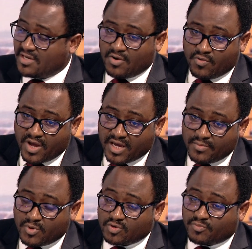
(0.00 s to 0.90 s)
We are
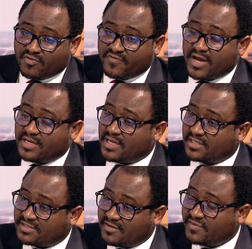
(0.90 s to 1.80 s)
able to provide uh,
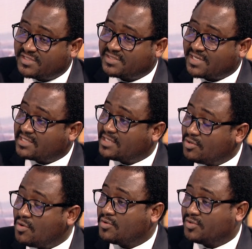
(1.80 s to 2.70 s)
services at a
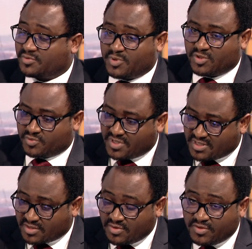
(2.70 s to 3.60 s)
lower cost, because with
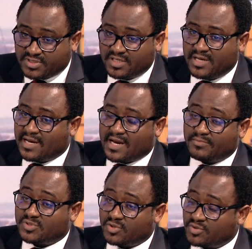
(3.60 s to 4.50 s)
technology
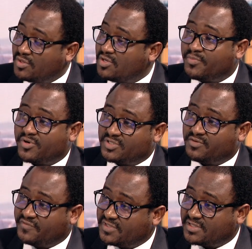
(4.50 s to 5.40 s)
comes not only operational
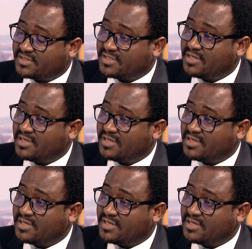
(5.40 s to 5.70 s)
efficiency,